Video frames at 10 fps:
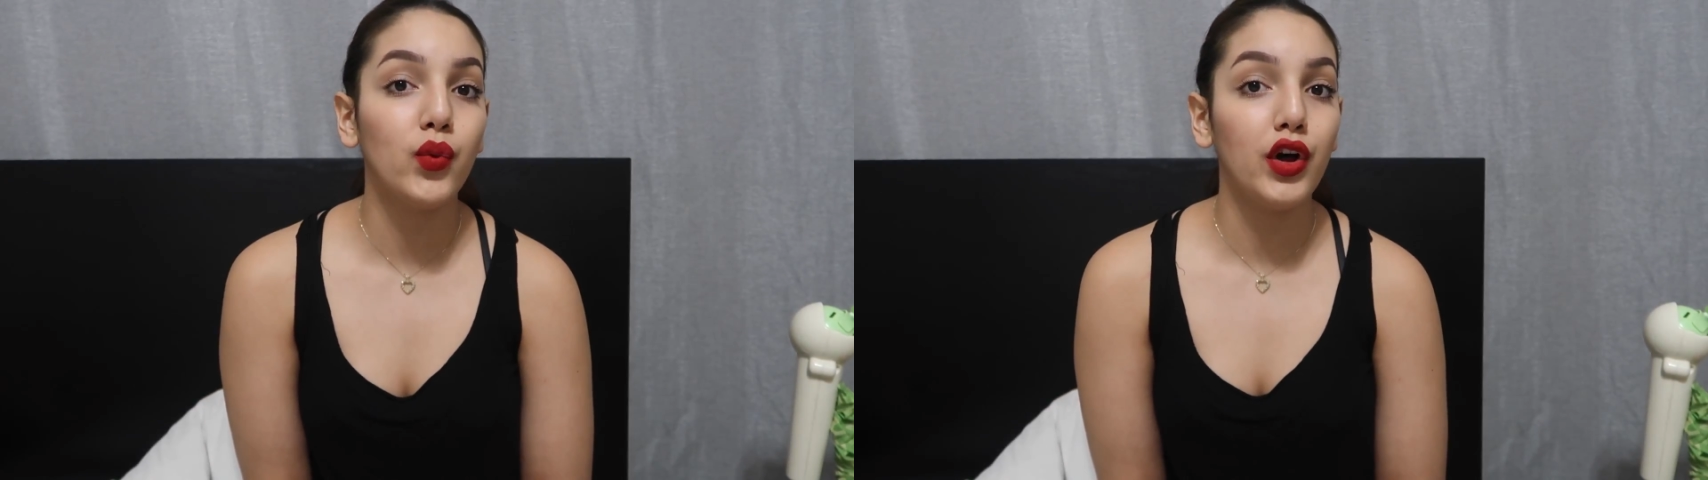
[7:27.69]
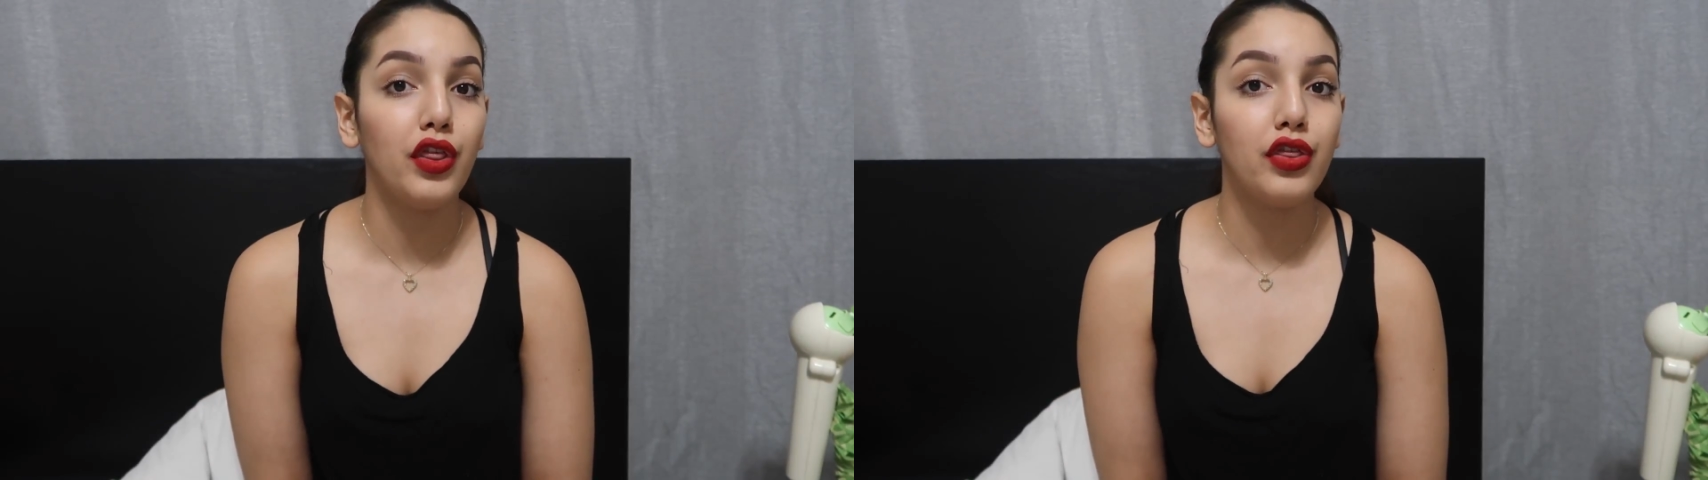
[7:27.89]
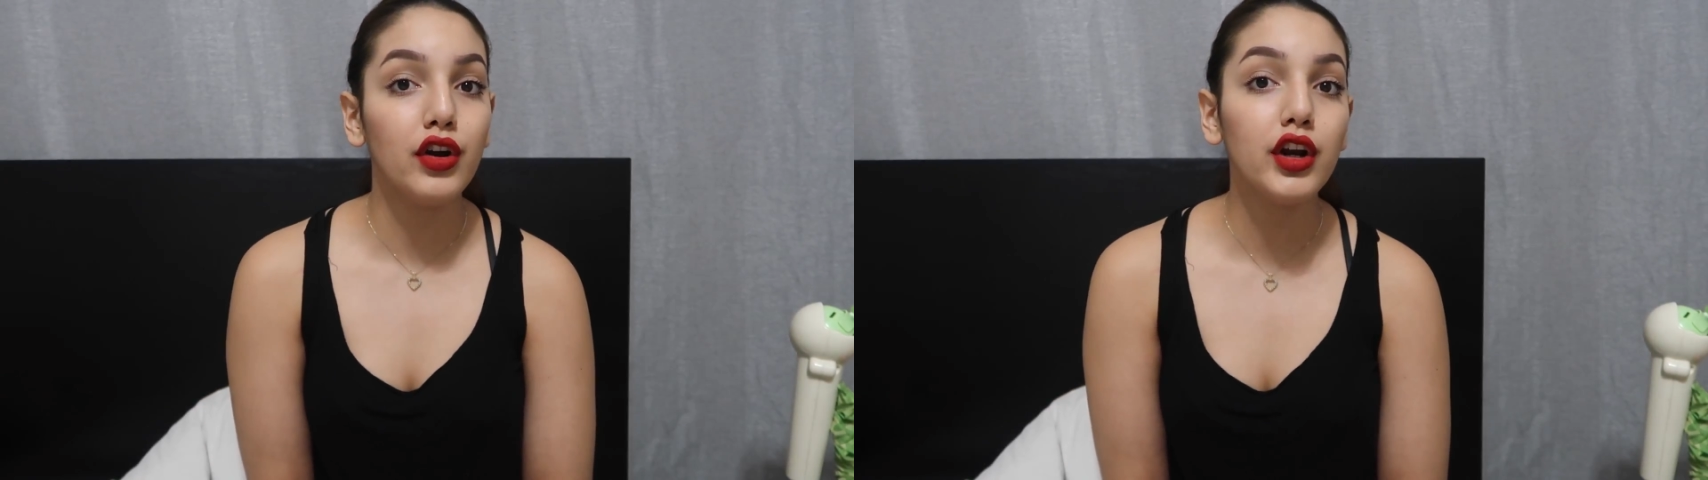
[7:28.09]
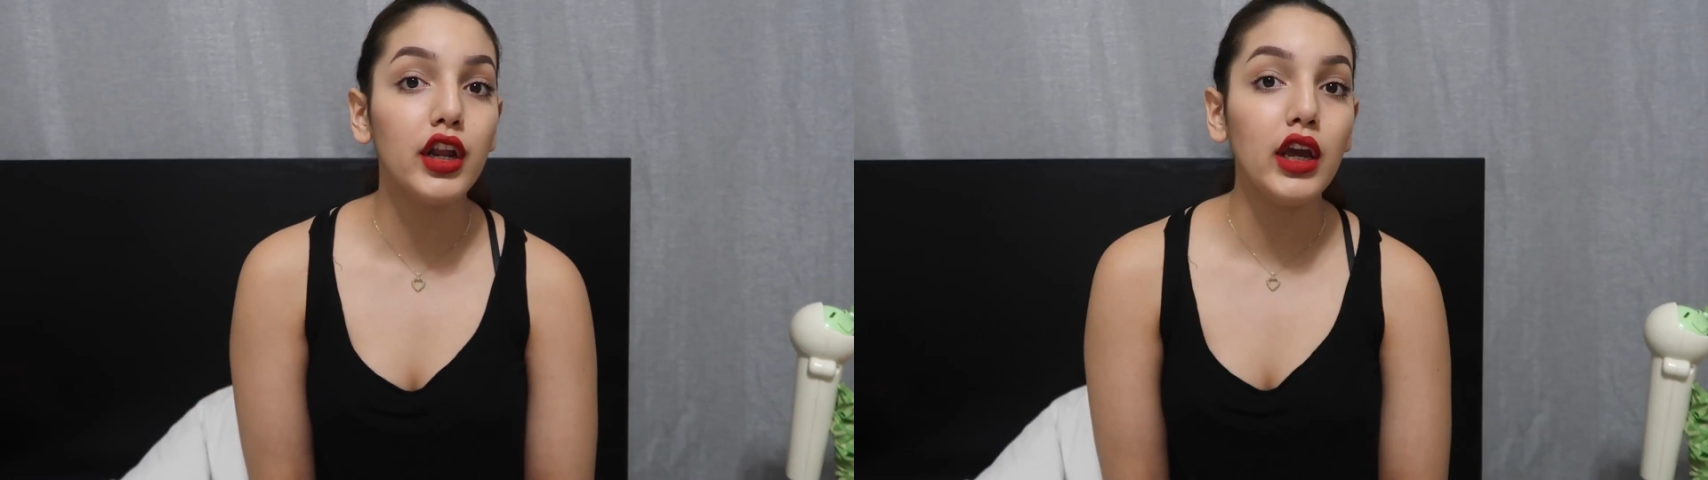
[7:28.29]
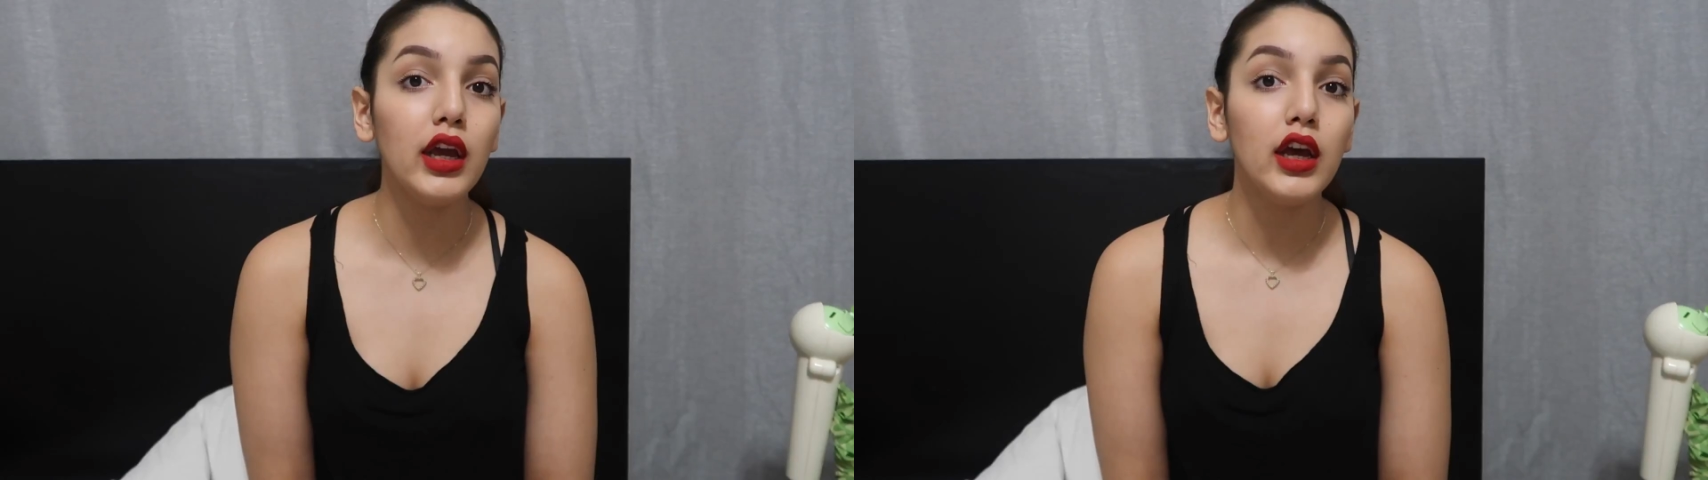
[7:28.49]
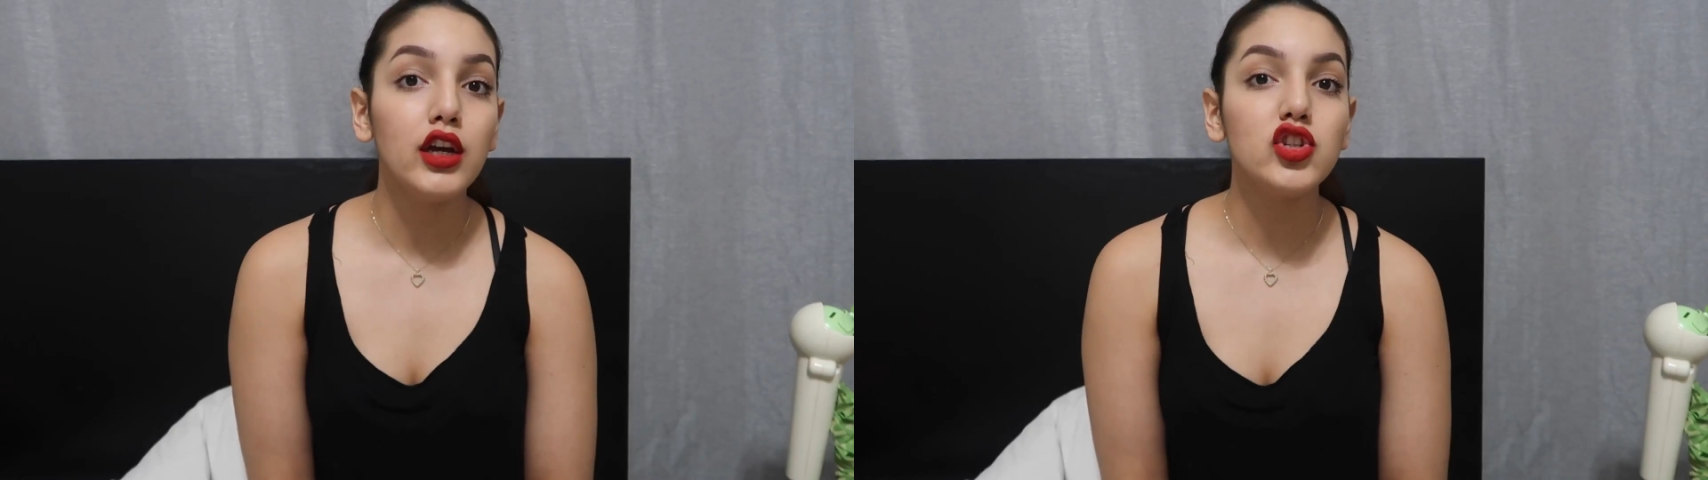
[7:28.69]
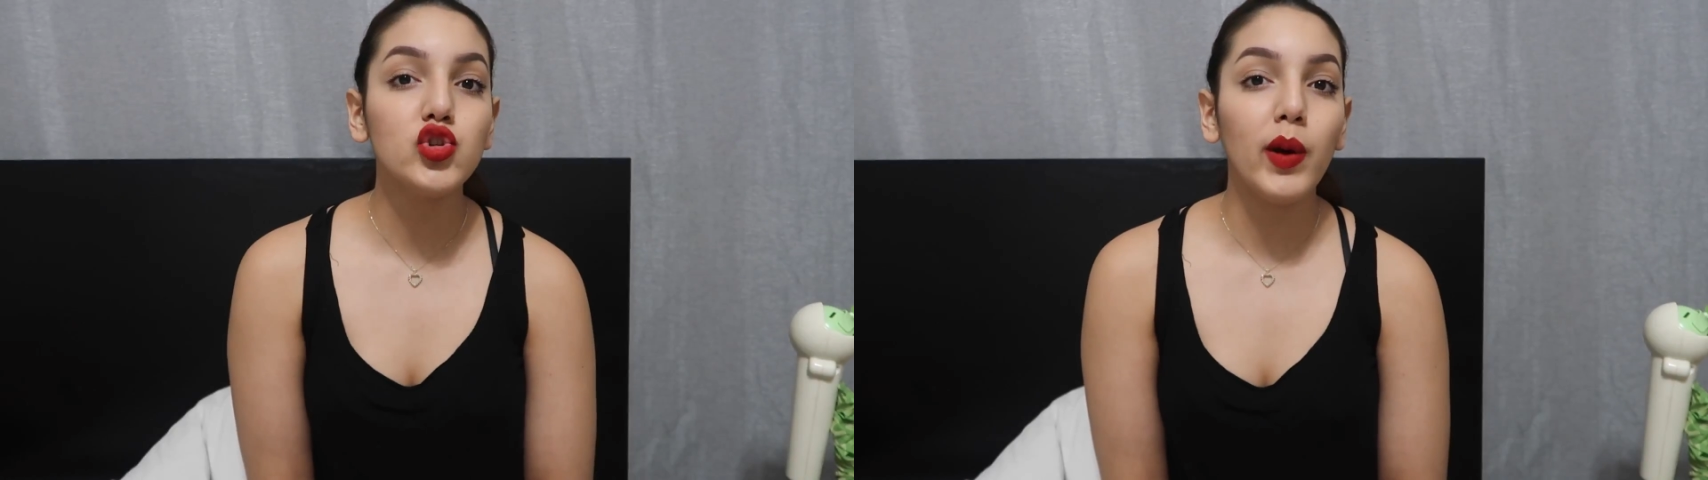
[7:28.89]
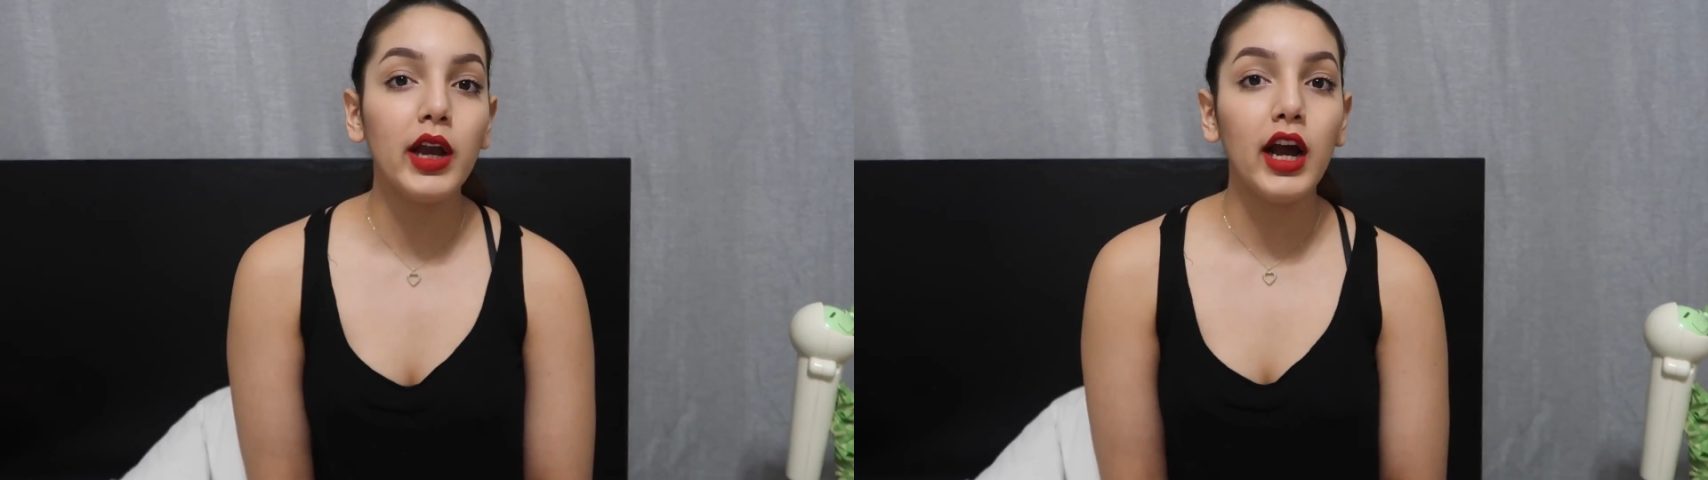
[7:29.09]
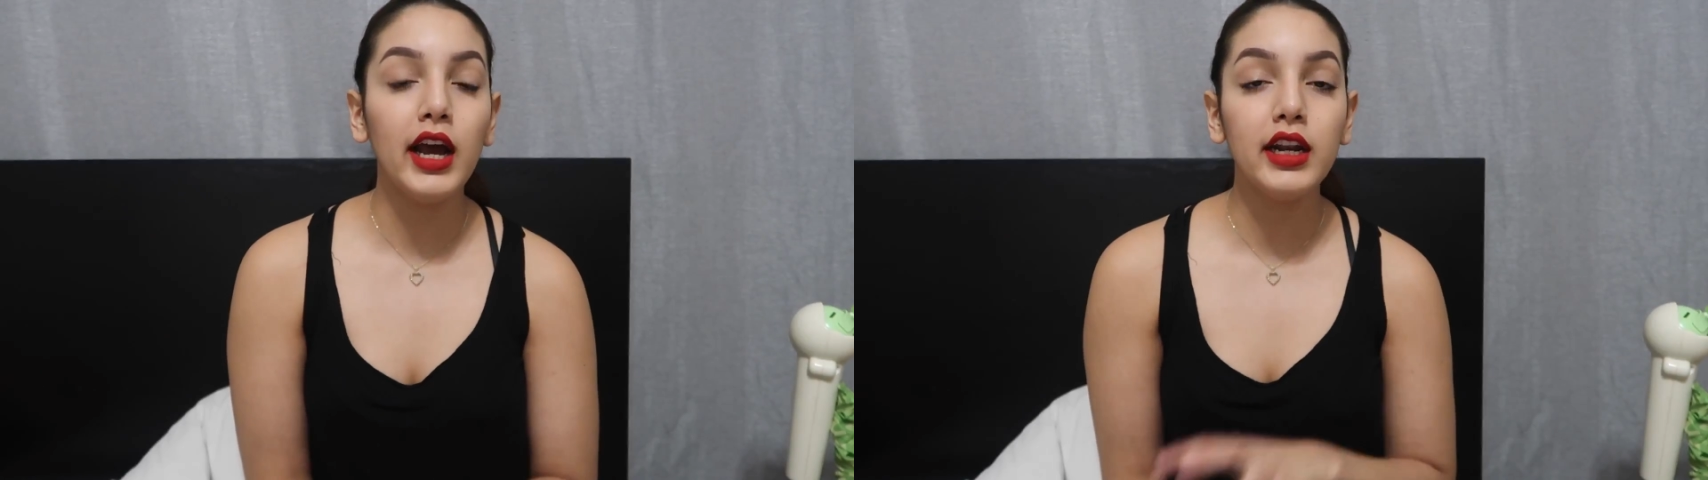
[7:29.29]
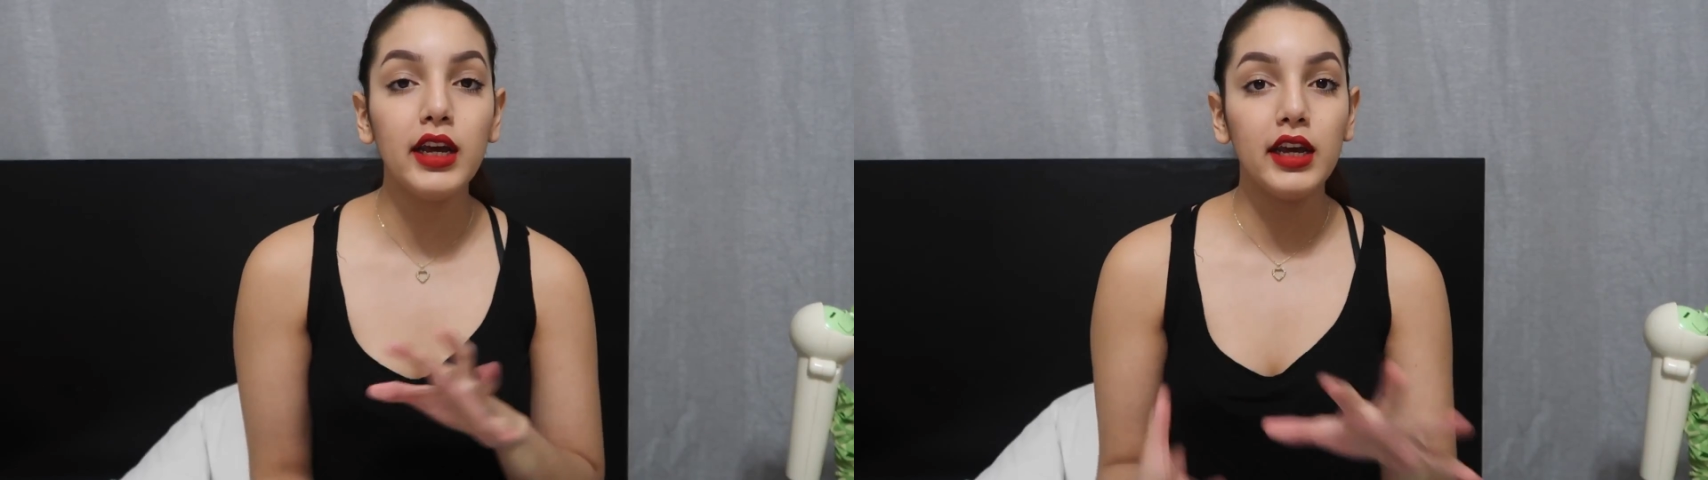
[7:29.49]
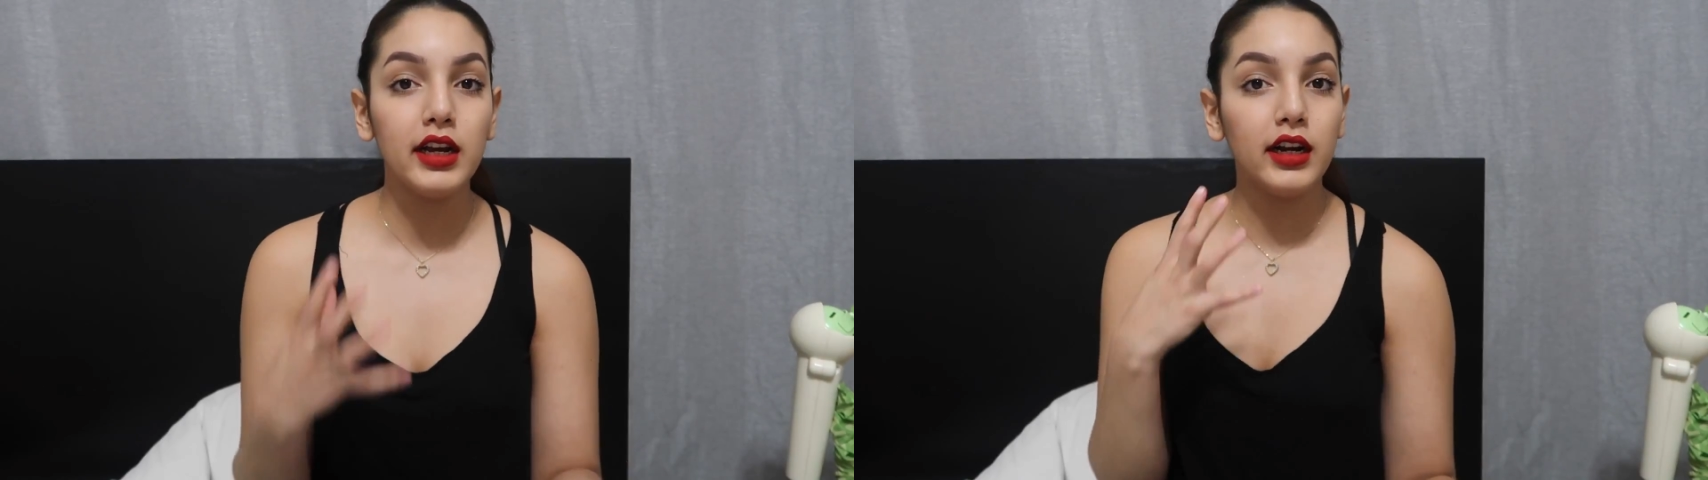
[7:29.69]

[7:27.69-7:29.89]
130. So I kind of,